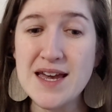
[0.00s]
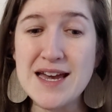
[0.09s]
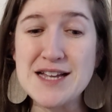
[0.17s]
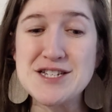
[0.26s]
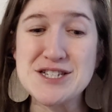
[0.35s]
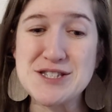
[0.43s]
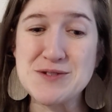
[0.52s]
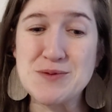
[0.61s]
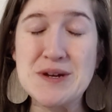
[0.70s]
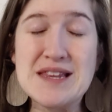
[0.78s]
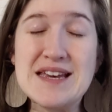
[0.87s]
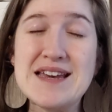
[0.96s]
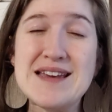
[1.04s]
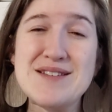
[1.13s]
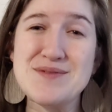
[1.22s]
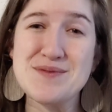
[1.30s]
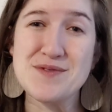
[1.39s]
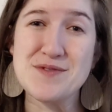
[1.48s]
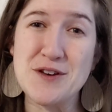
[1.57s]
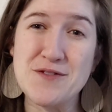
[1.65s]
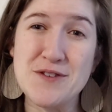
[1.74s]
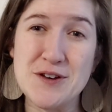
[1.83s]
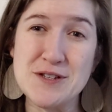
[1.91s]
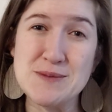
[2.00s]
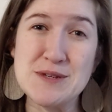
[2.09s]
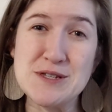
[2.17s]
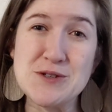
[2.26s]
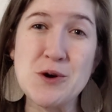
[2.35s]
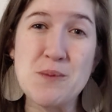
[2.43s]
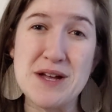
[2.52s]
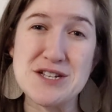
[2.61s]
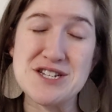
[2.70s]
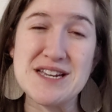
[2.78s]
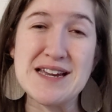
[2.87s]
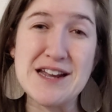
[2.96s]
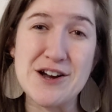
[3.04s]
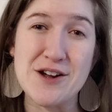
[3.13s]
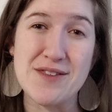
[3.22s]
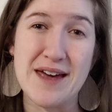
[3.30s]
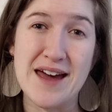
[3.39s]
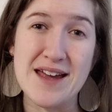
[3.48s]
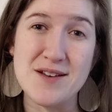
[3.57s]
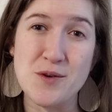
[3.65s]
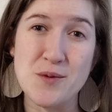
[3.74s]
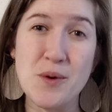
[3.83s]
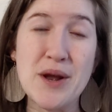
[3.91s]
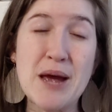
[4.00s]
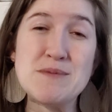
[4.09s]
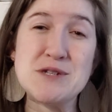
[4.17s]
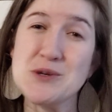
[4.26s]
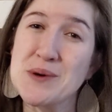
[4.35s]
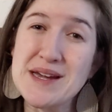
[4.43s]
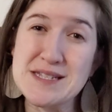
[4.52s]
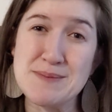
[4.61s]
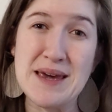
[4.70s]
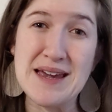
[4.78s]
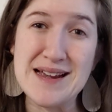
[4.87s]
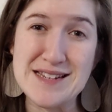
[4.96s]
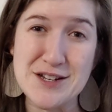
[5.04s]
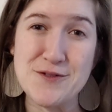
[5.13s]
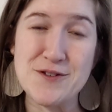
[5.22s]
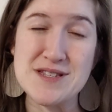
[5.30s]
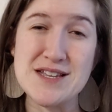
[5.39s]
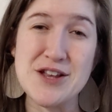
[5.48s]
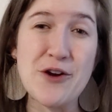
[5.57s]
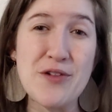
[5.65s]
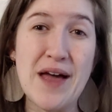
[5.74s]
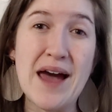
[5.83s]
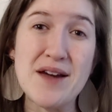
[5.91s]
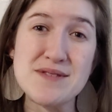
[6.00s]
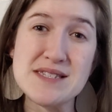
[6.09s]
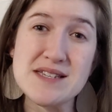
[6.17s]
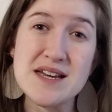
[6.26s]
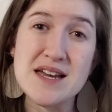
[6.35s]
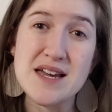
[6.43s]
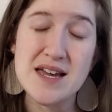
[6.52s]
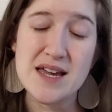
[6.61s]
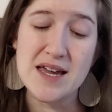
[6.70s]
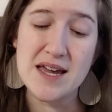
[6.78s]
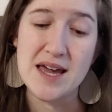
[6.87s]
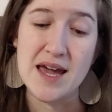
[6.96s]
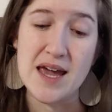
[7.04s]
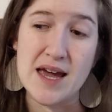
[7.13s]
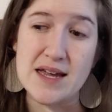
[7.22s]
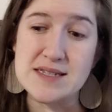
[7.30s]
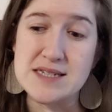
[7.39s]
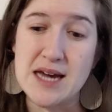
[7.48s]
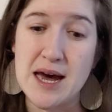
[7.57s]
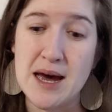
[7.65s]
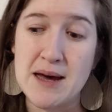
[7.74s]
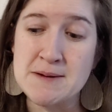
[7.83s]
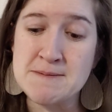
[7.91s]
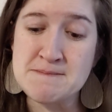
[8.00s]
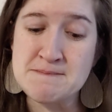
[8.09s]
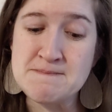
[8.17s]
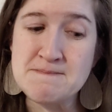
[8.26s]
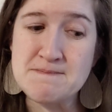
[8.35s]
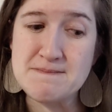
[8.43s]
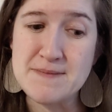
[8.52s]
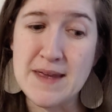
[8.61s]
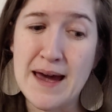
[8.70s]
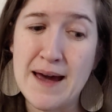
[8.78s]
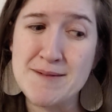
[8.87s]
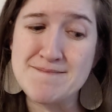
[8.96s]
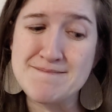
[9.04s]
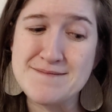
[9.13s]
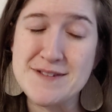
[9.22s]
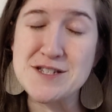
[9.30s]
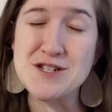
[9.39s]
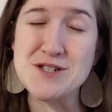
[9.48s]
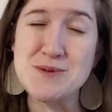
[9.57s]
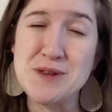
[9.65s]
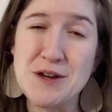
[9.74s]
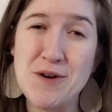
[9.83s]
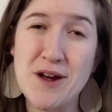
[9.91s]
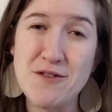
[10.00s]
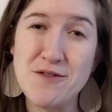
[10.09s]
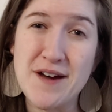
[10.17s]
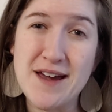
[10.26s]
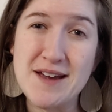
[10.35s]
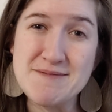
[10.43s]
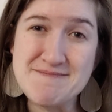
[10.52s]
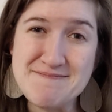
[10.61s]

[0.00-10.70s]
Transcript: it just really fulfills me so much to hear that what I'm doing is making a difference in your lives. And yeah, that's just really gratifying.